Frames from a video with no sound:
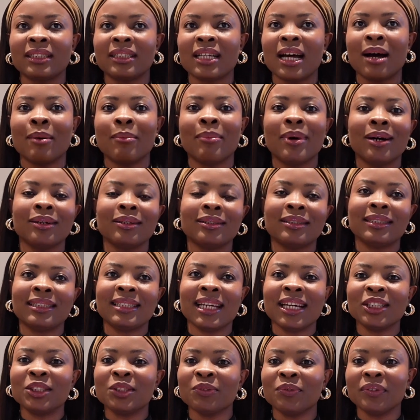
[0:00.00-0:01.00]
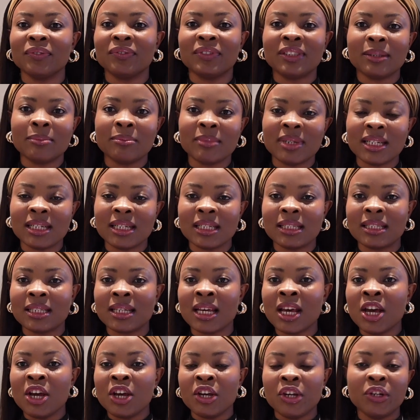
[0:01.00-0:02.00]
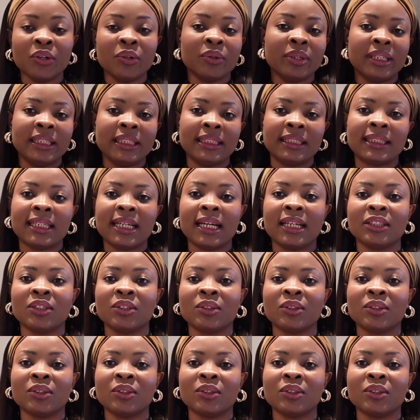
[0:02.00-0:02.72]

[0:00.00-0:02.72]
are about 10 to 15 minutes distance.